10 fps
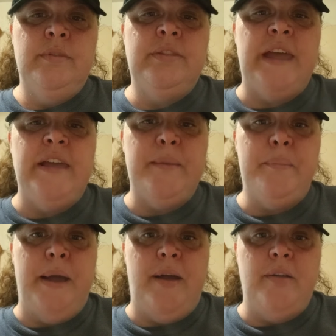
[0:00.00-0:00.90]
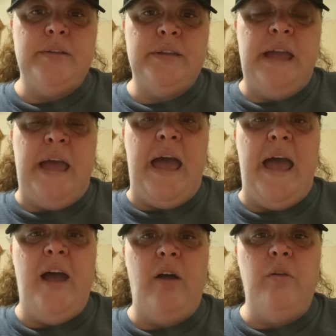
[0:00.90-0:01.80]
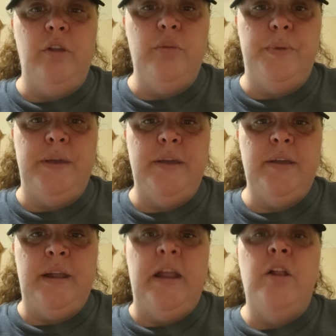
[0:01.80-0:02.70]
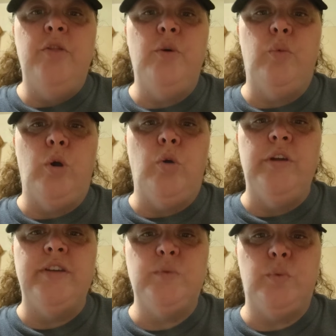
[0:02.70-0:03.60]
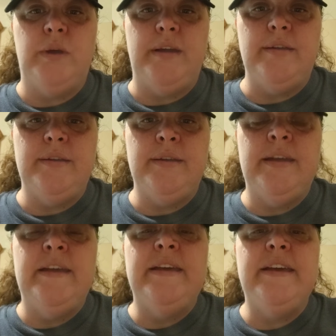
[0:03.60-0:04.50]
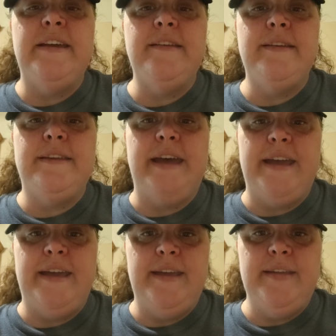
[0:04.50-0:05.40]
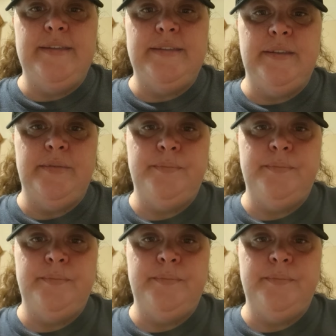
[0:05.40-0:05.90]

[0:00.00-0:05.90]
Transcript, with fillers: Think about how loopy the world has went in days.